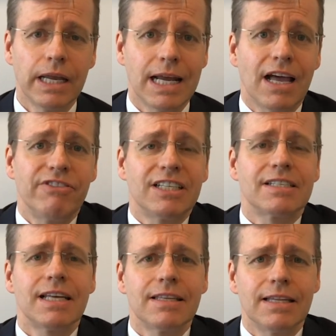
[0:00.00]
Now, having
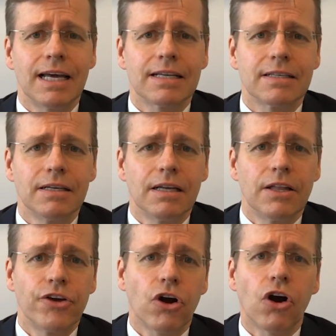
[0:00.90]
said that,
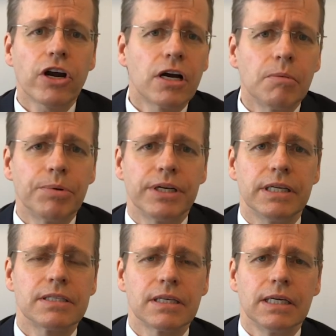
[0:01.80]
there are
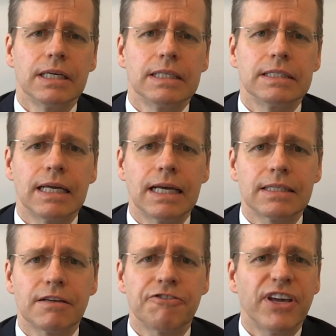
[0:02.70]
companies
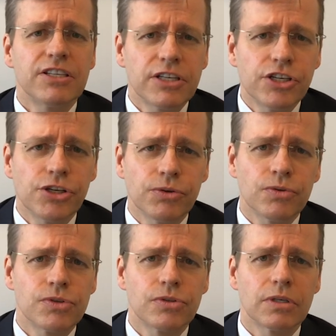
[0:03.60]
that face
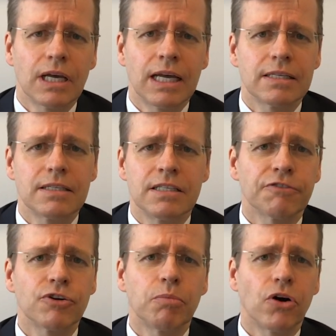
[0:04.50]
issues at
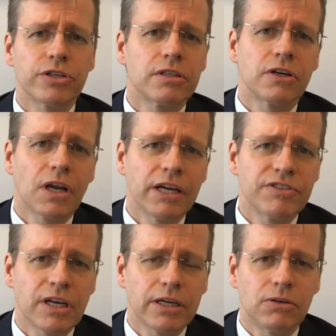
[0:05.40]
different parts of their life
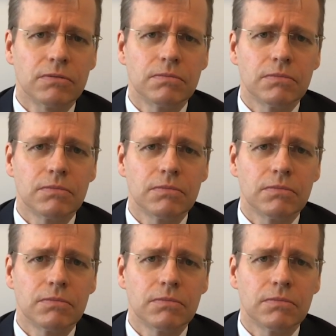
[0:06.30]
cycle.